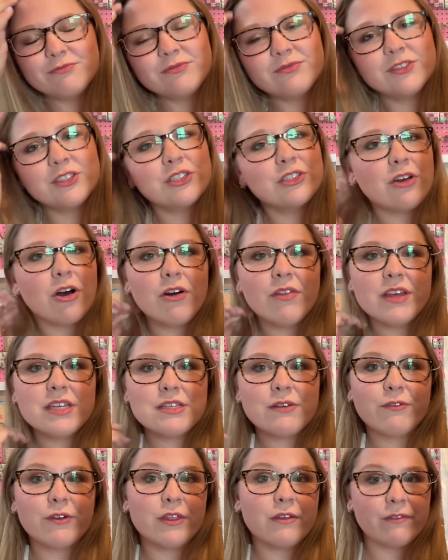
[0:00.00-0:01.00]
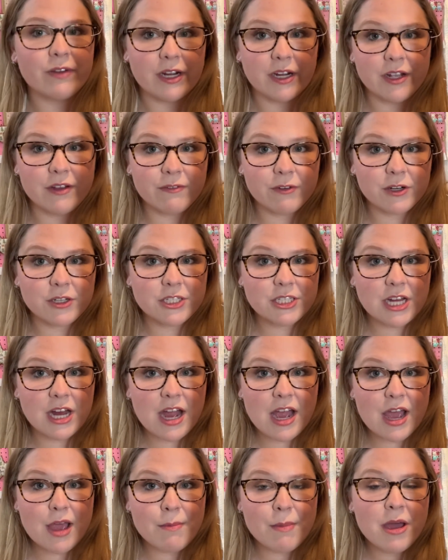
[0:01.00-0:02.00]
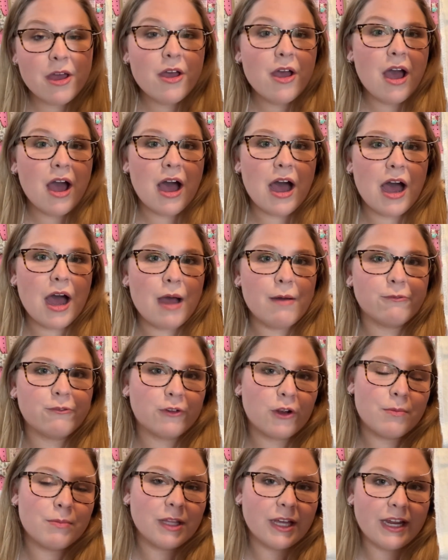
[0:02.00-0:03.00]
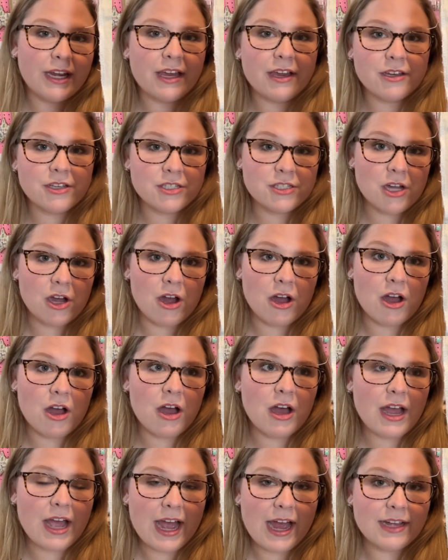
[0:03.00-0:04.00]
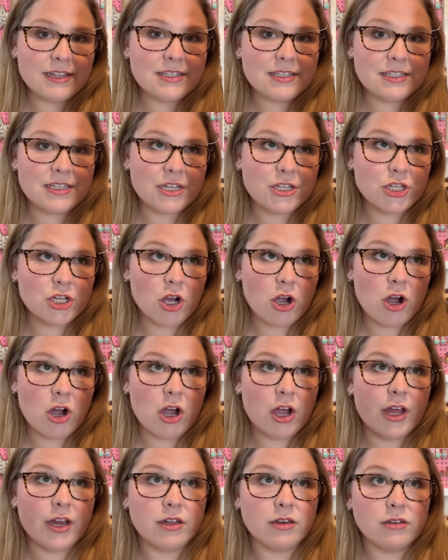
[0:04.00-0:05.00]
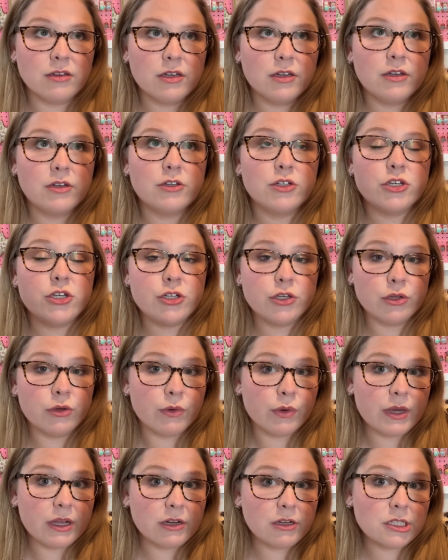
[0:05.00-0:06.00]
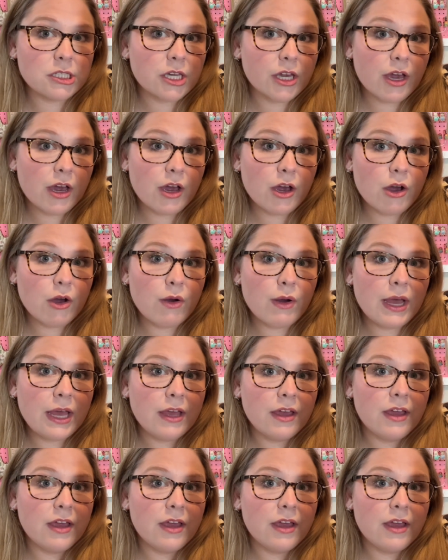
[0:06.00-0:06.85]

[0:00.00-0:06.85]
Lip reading: saw this for the very first time from Lady Huzzah at StitchCon 2 years ago.